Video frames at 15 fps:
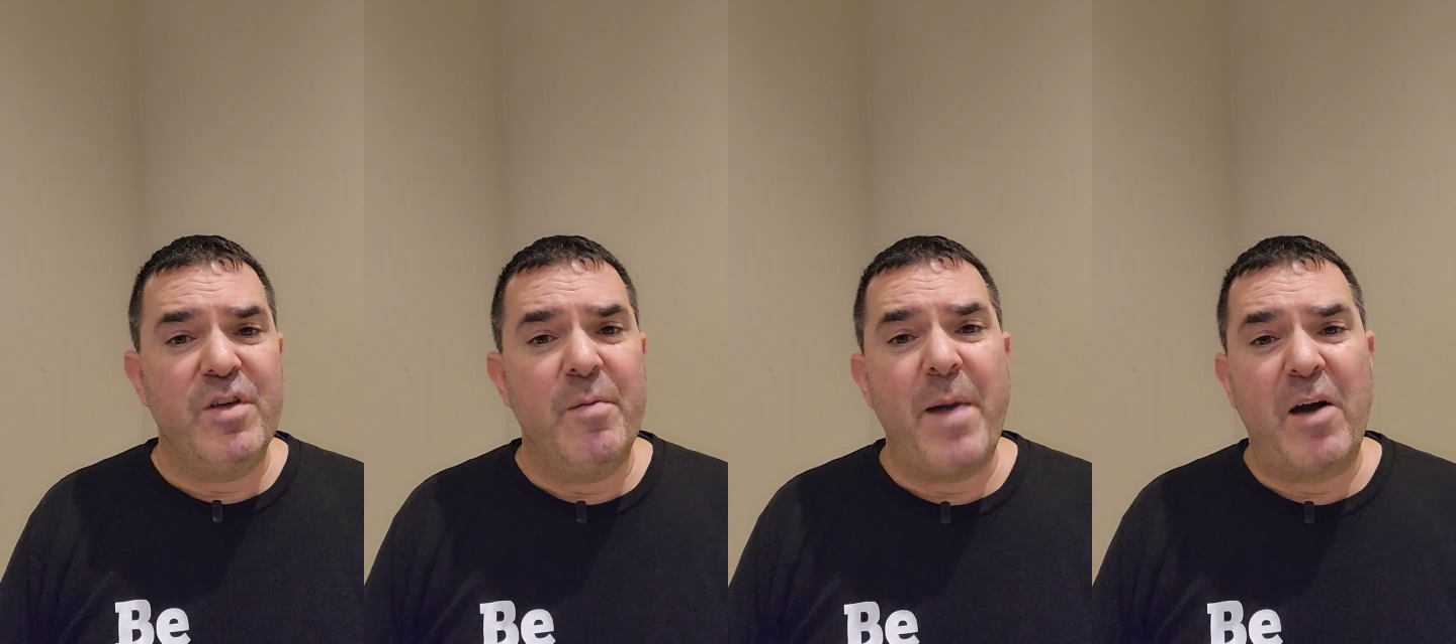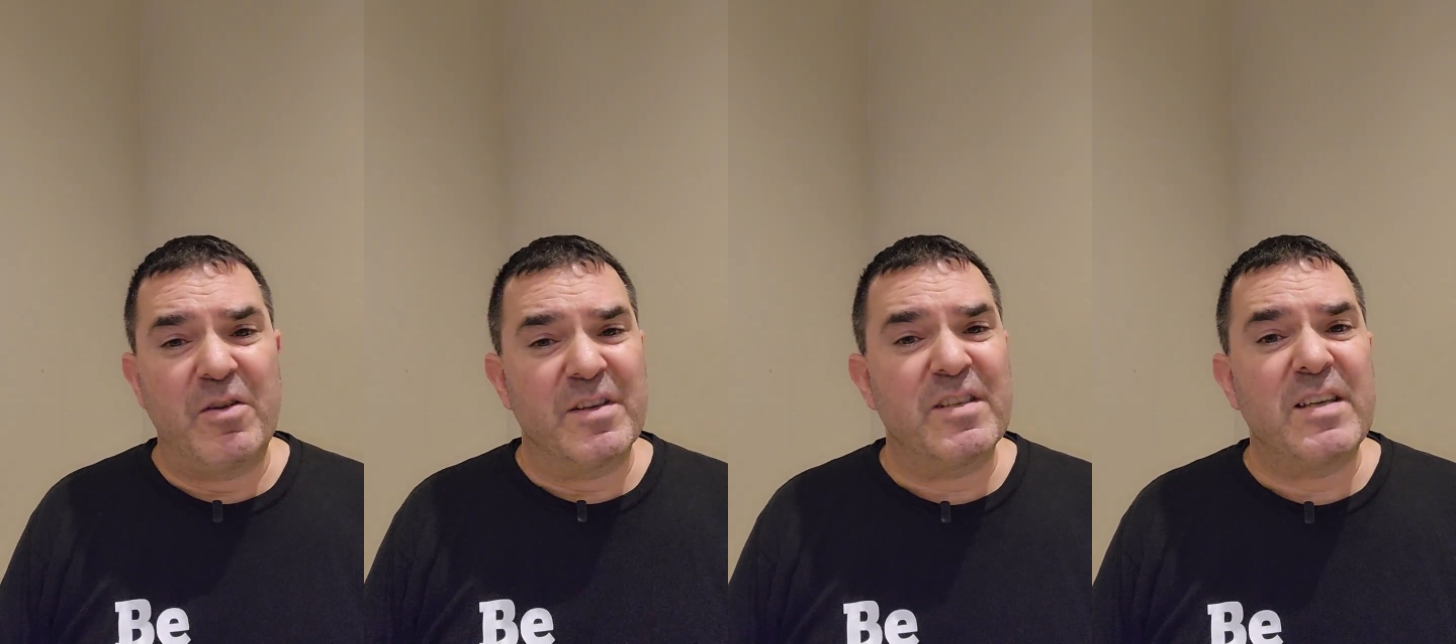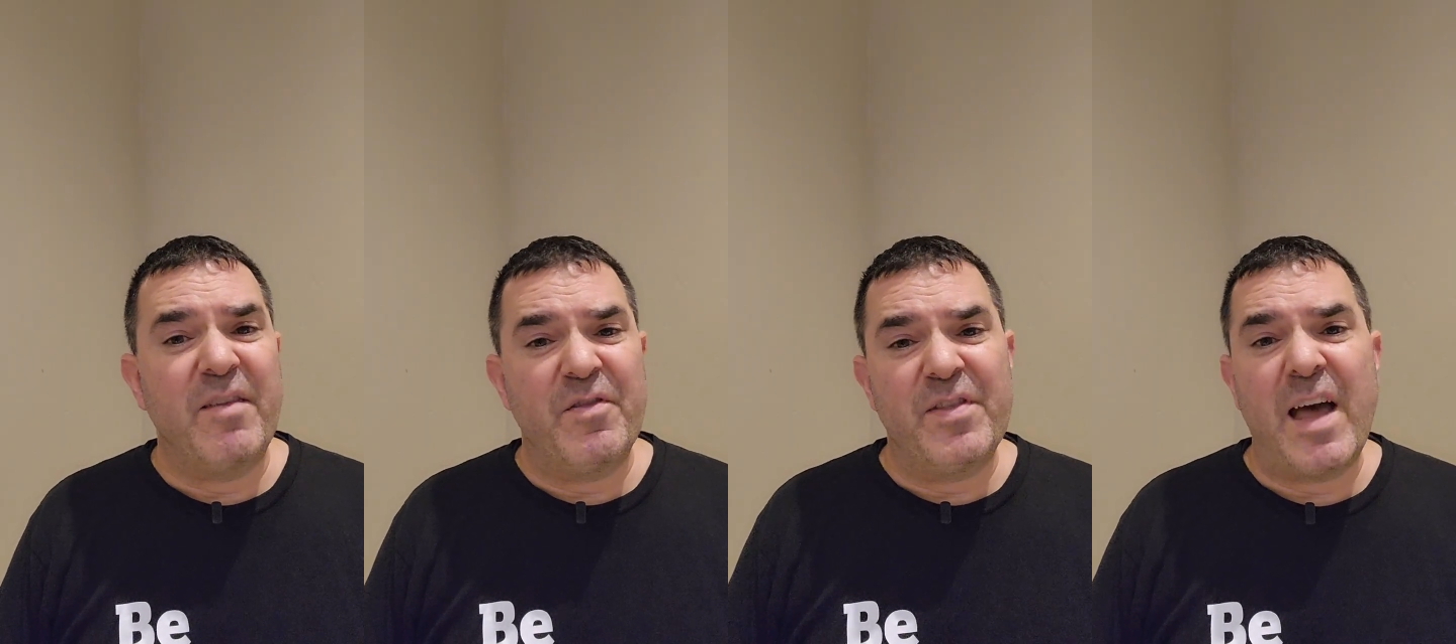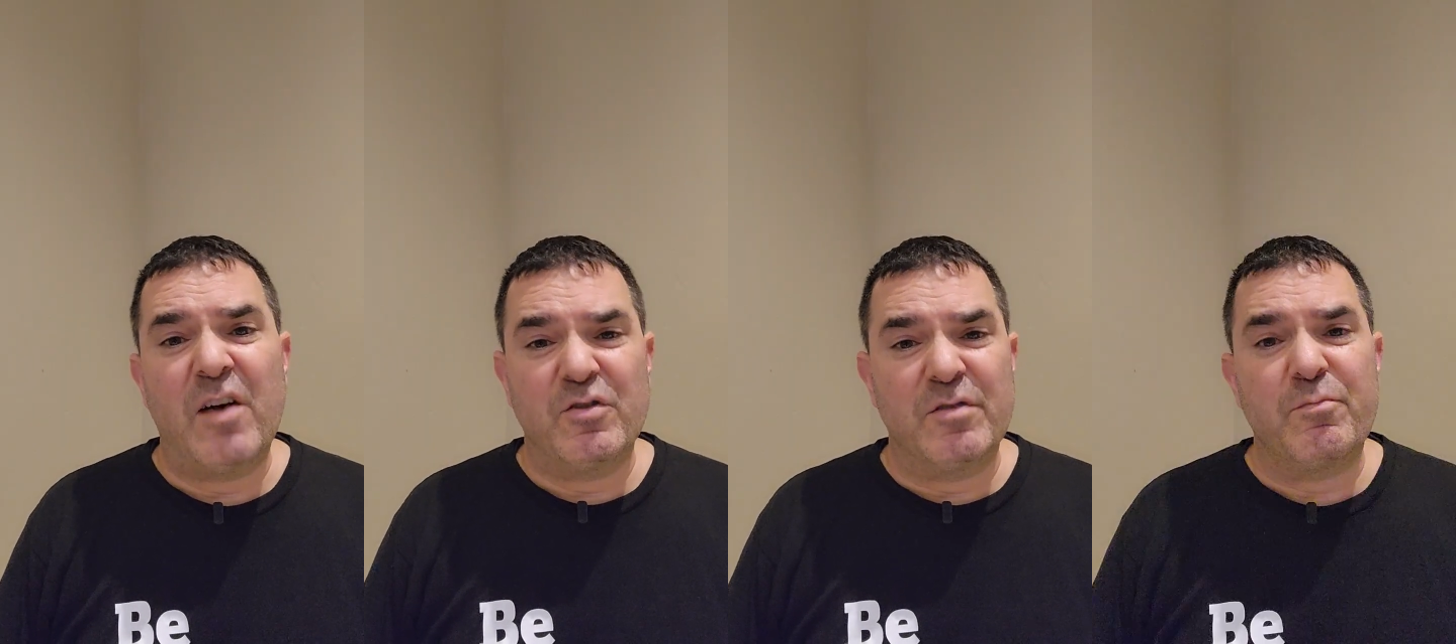the amount is
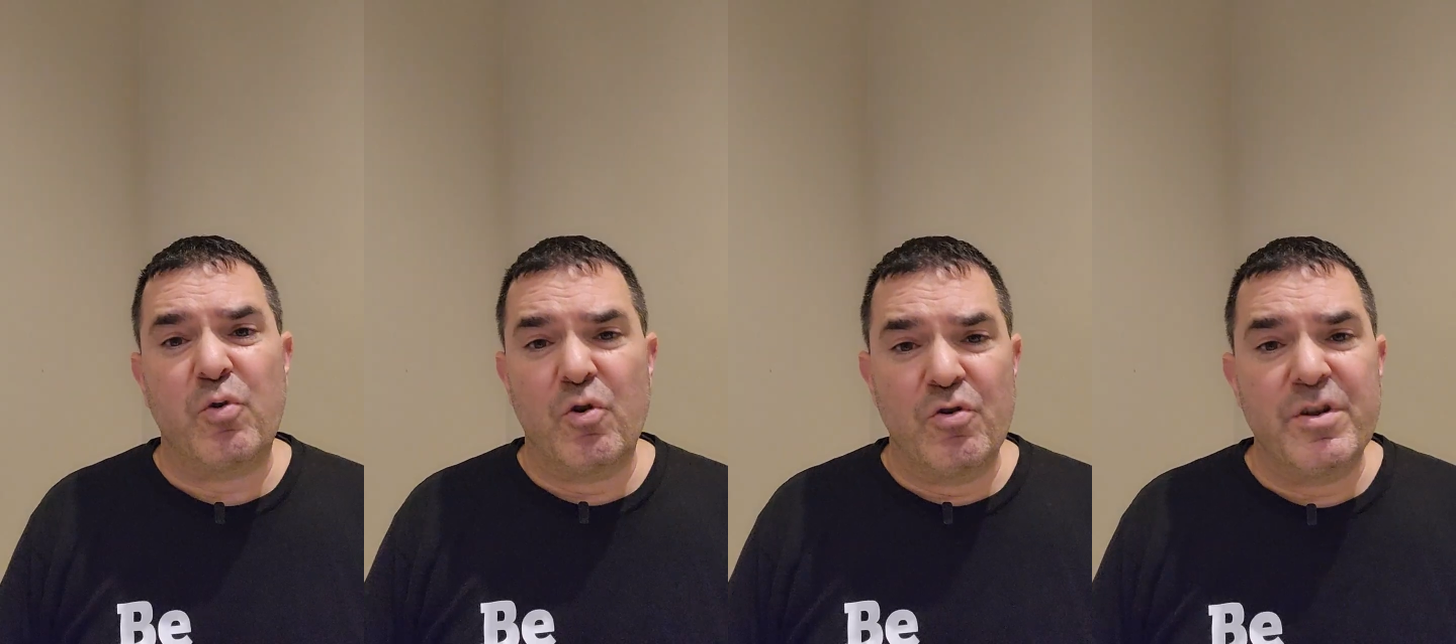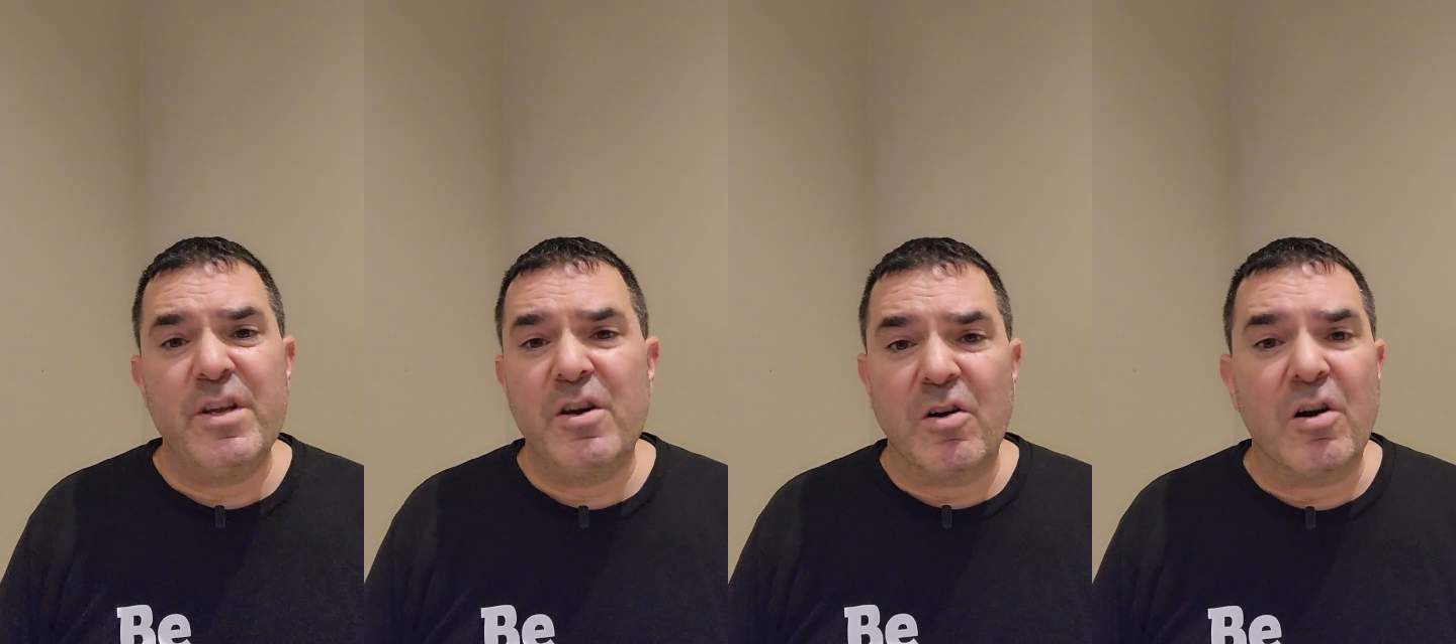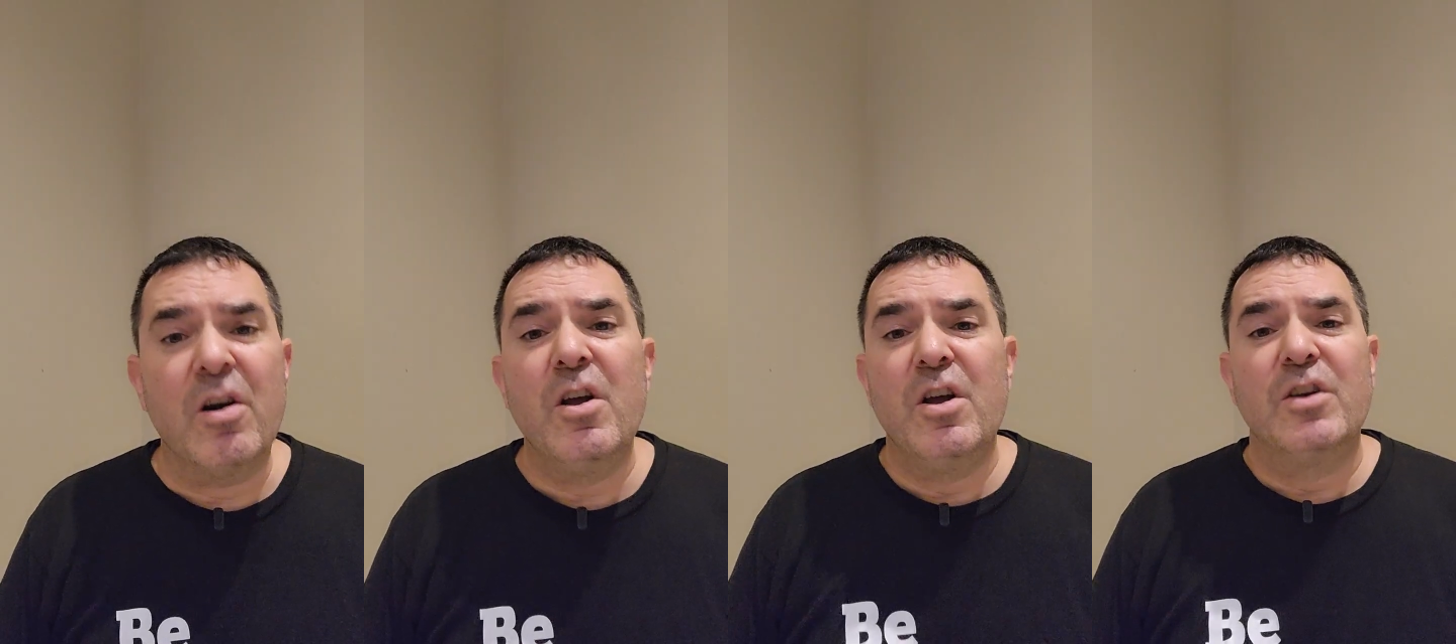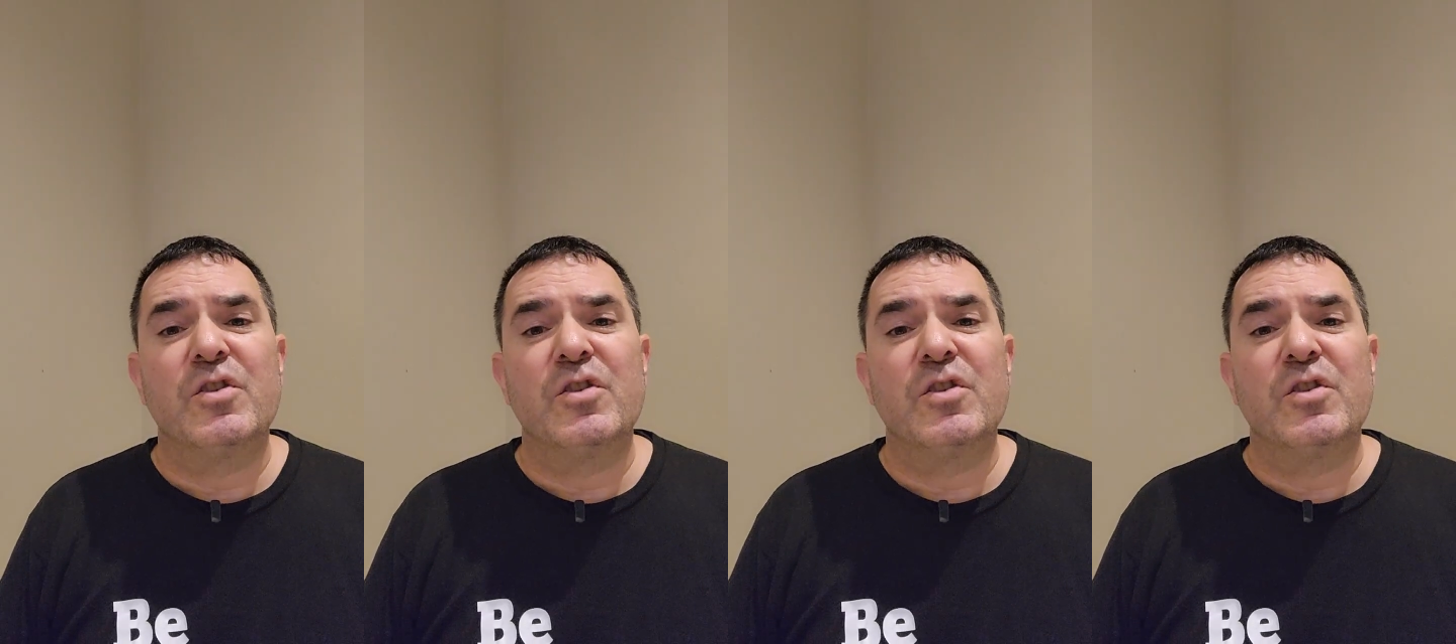$7,000 per year.